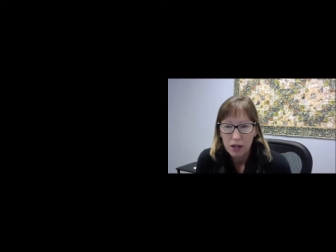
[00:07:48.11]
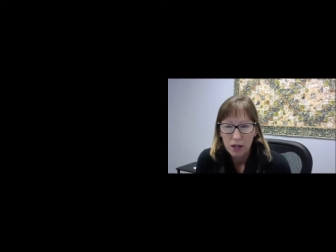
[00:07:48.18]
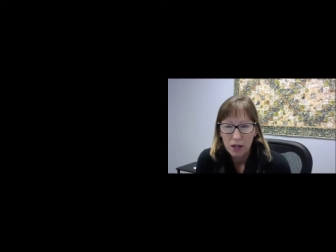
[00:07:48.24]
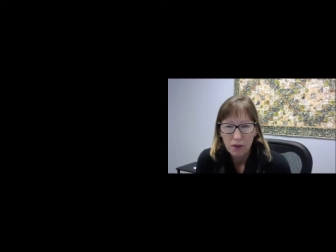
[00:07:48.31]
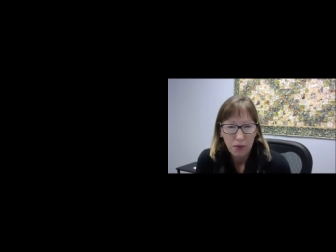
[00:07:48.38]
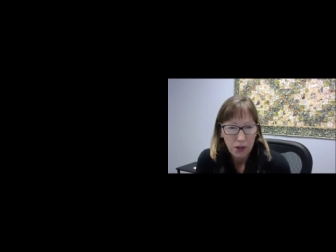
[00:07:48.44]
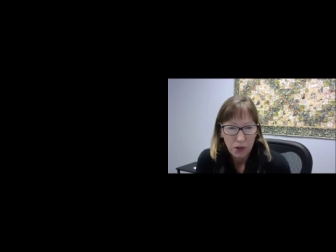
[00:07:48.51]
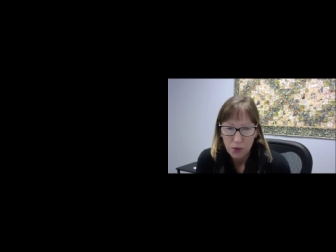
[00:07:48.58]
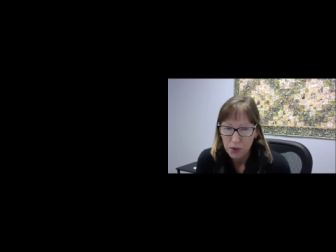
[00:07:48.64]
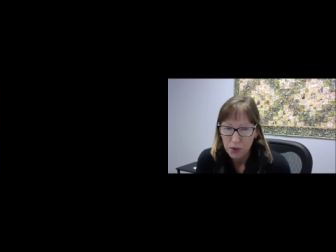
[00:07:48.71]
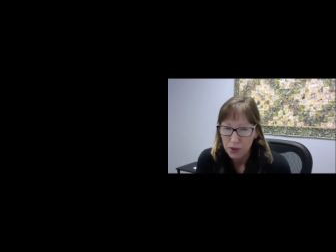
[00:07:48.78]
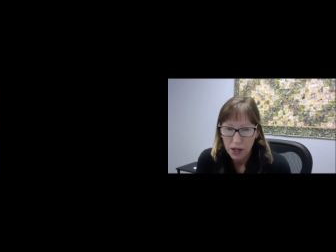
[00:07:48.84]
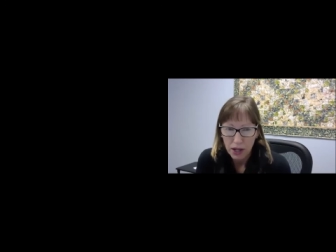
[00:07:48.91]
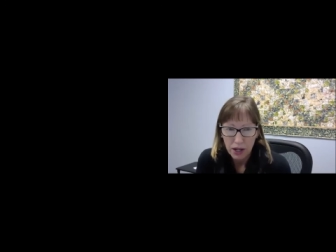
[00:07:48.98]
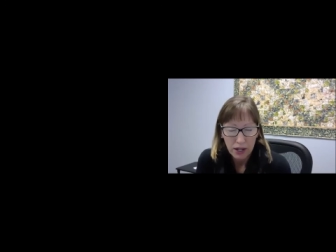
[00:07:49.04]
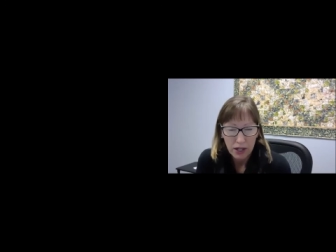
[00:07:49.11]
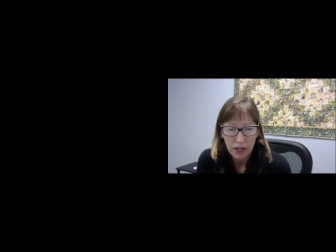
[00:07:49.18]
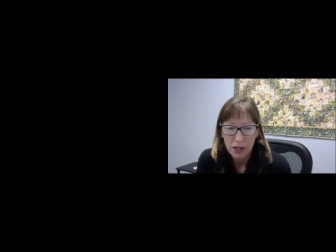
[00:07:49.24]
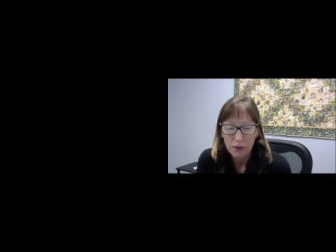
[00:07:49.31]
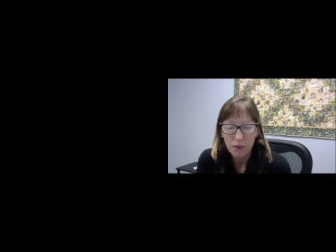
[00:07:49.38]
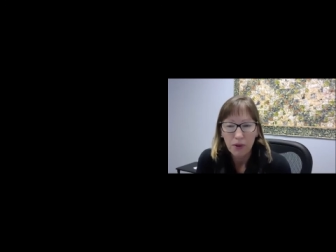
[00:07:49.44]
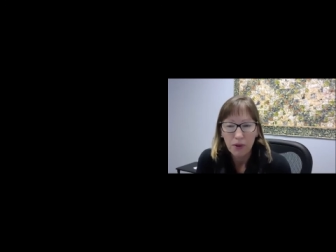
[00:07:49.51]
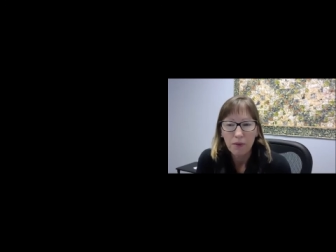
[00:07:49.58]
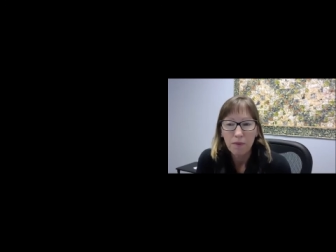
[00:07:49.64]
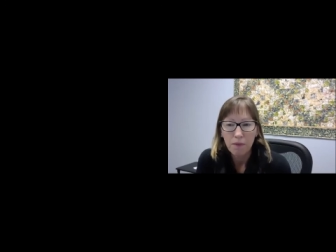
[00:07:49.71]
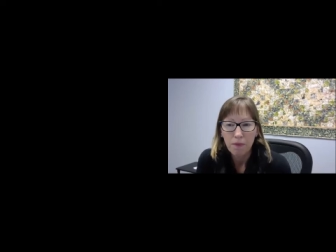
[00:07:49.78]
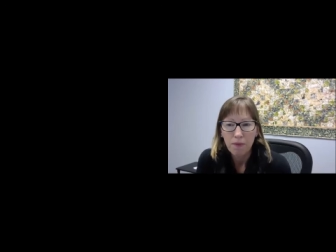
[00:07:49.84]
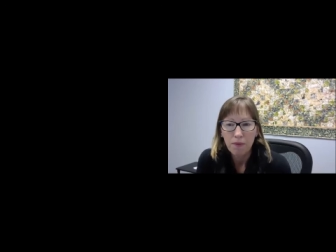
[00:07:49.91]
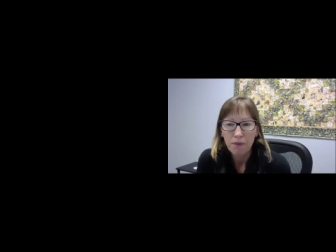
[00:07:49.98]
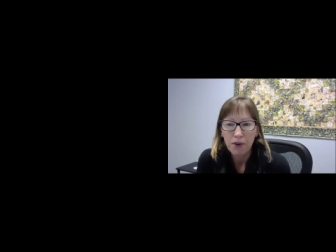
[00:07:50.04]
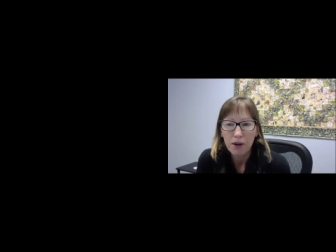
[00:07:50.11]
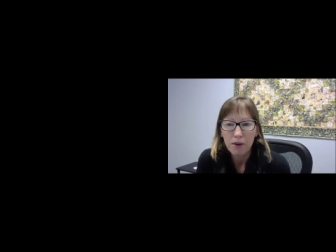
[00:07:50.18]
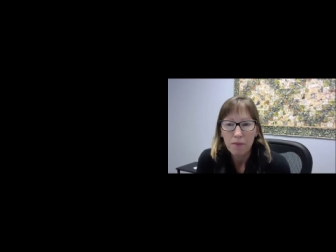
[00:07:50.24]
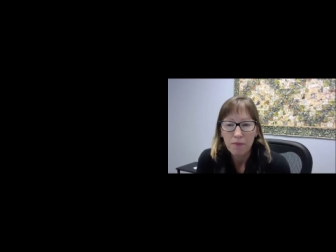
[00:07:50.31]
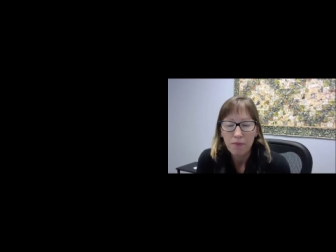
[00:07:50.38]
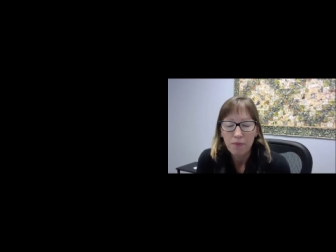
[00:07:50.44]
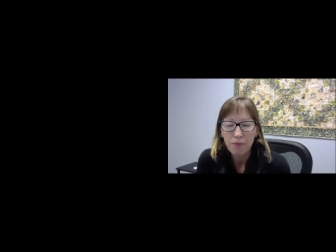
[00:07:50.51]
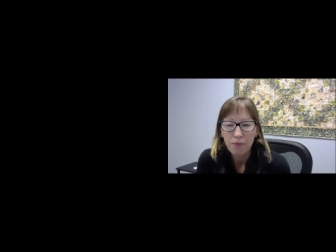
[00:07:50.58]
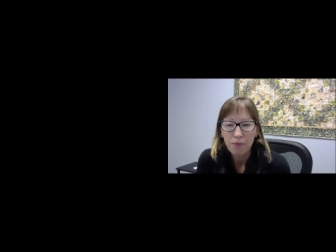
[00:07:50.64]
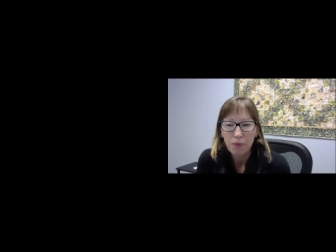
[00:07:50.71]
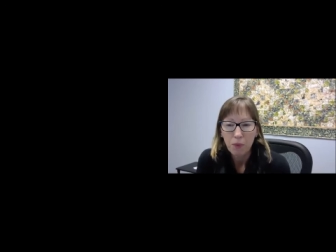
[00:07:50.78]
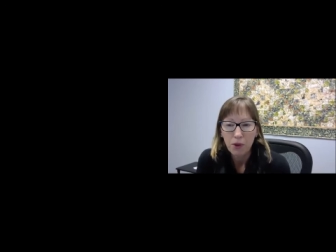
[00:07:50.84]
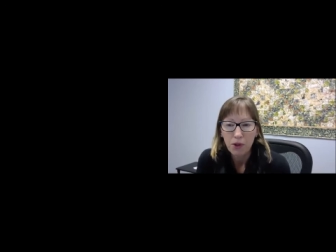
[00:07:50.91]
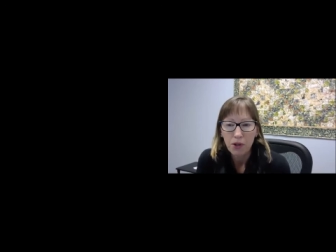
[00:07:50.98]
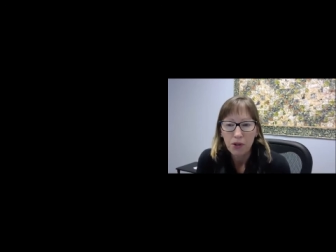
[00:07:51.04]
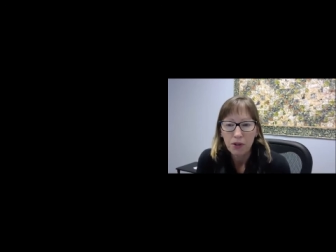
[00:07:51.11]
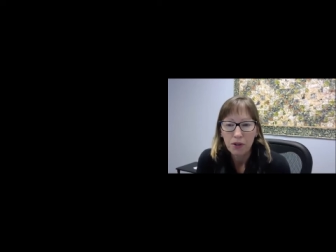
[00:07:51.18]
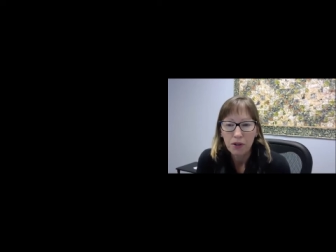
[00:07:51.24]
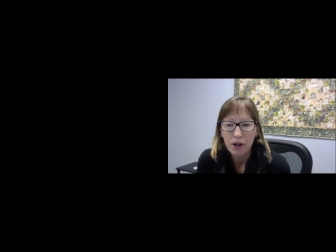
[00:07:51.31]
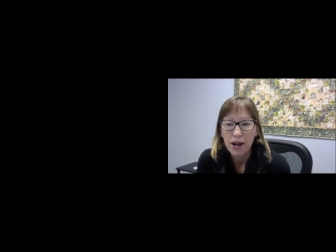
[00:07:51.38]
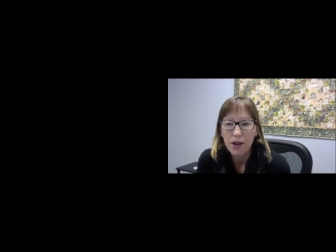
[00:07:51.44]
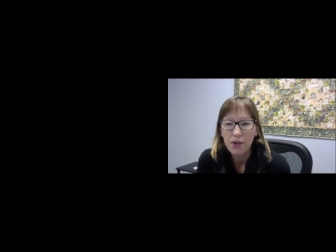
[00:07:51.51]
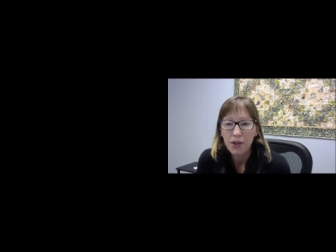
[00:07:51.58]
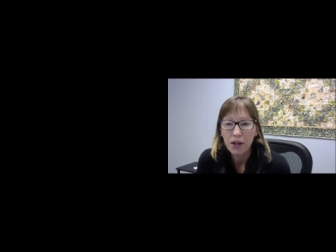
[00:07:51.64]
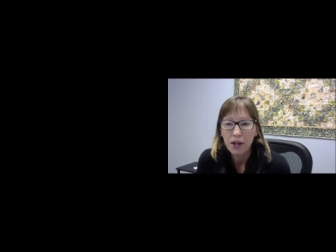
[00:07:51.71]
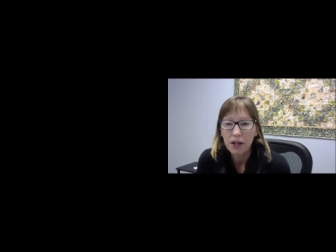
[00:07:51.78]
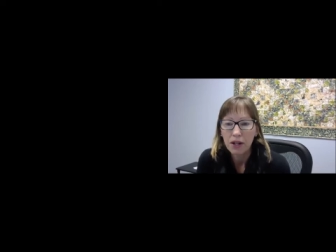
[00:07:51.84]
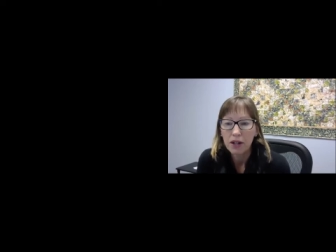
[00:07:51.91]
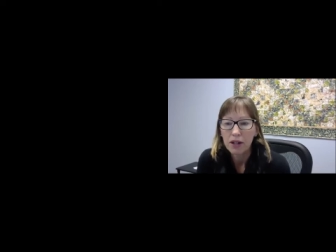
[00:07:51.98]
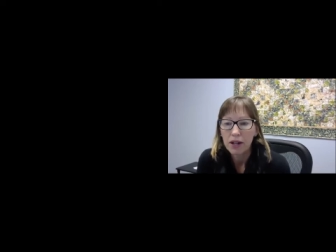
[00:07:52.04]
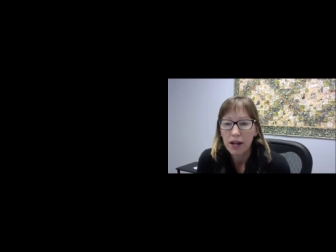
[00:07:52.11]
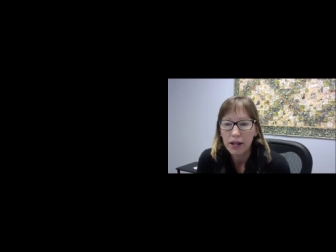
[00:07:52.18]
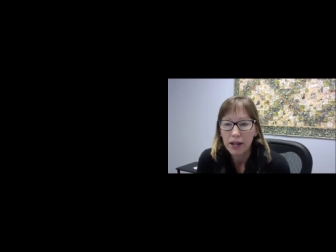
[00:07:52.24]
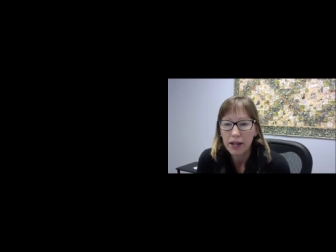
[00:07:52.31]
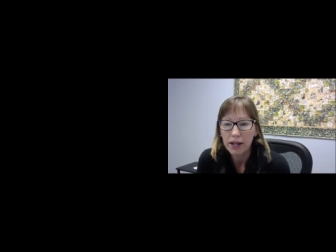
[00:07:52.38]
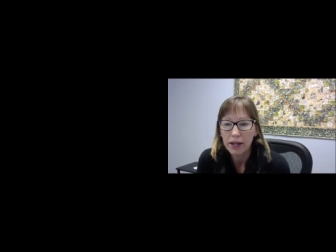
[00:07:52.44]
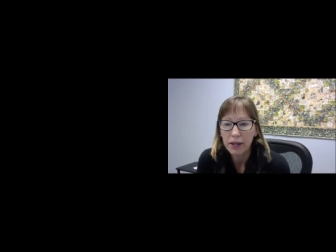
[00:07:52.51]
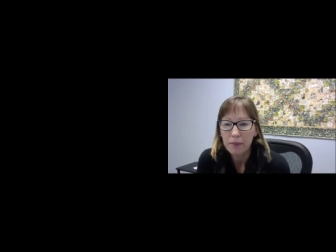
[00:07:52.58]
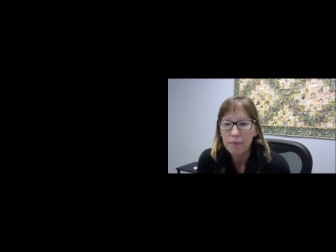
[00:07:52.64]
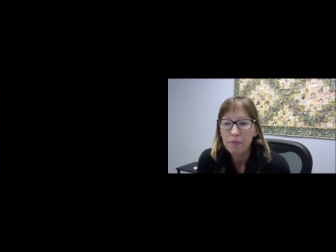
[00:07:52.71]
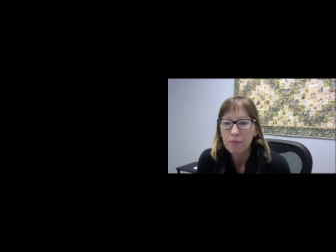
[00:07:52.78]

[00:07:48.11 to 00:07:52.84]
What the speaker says: if they treat that any different from what you're asking and not getting.